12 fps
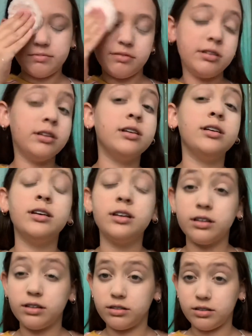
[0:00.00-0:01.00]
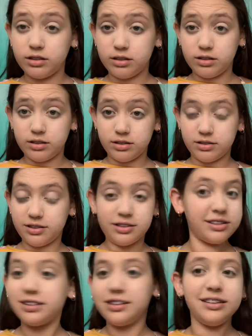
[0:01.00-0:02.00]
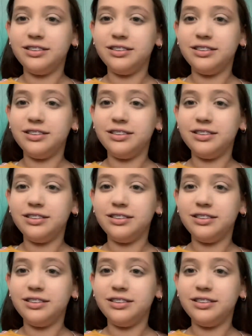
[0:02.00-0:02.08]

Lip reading: No one is speaking in this clip.